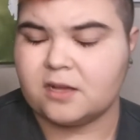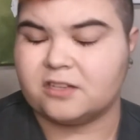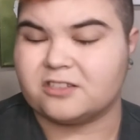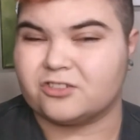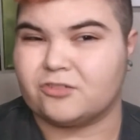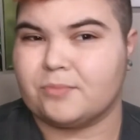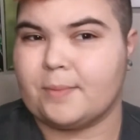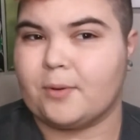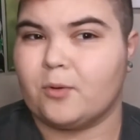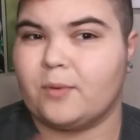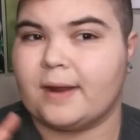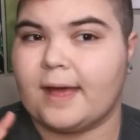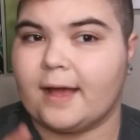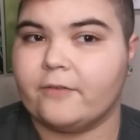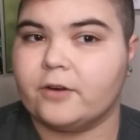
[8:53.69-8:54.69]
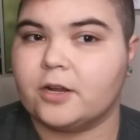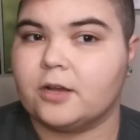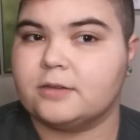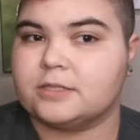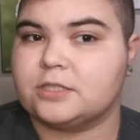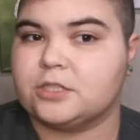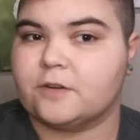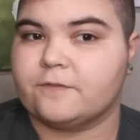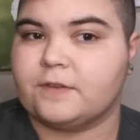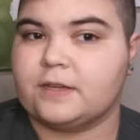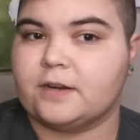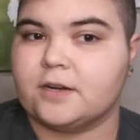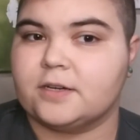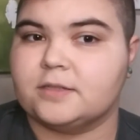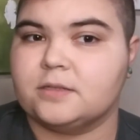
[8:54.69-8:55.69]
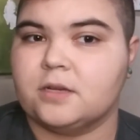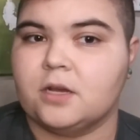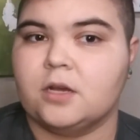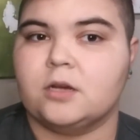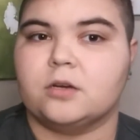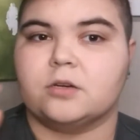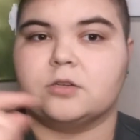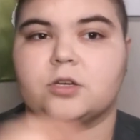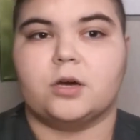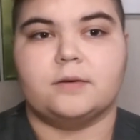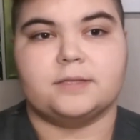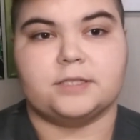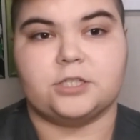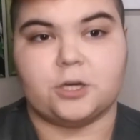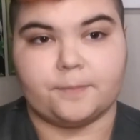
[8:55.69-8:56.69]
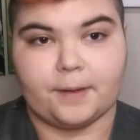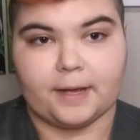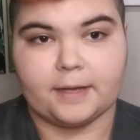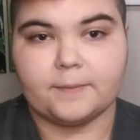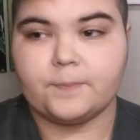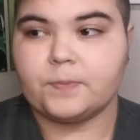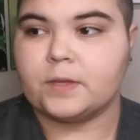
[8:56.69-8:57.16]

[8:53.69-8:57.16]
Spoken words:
Just remember, whatever goes in your feeders goes in your pet.